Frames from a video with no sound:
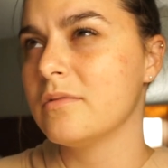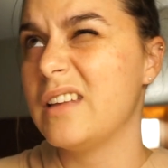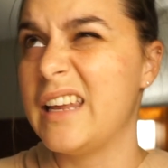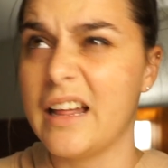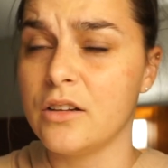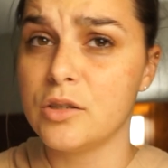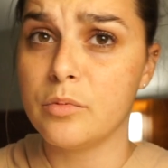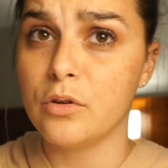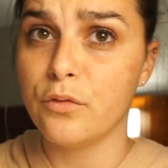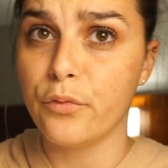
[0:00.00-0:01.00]

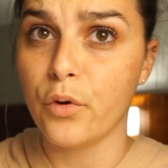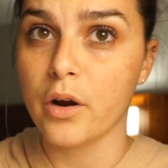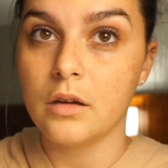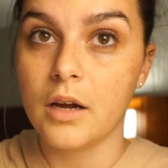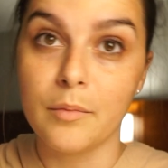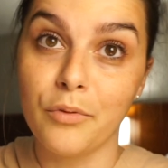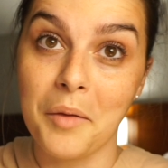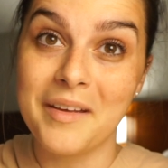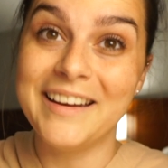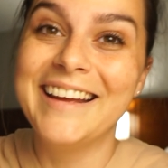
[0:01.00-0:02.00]
ineligible for
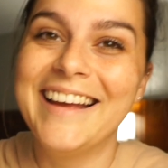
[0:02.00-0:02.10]
unemployment.